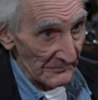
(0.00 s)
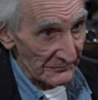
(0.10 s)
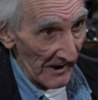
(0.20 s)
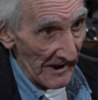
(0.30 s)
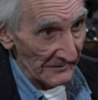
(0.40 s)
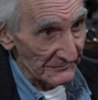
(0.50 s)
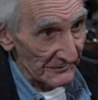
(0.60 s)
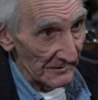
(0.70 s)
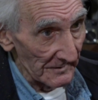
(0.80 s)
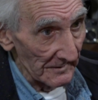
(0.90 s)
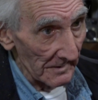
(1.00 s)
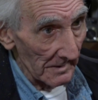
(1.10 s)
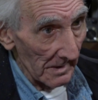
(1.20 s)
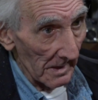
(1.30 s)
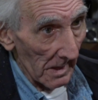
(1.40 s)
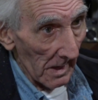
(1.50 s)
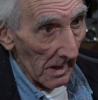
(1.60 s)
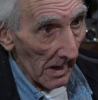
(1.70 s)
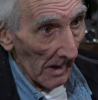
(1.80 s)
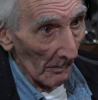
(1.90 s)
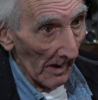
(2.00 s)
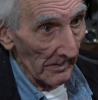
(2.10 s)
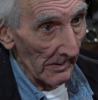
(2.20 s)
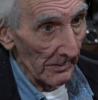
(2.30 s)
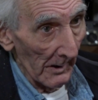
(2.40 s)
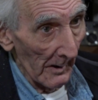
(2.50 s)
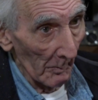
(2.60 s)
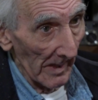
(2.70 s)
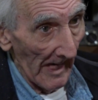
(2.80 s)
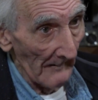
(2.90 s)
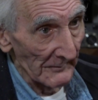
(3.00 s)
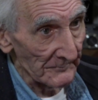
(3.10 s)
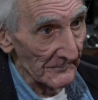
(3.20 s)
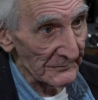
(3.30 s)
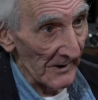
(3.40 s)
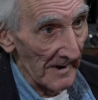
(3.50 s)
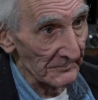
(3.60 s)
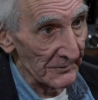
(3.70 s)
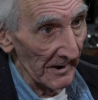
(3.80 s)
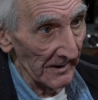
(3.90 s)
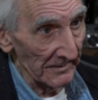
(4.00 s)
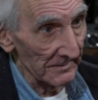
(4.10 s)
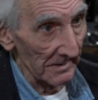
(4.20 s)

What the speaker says: states. There wasn't one of us from the same state.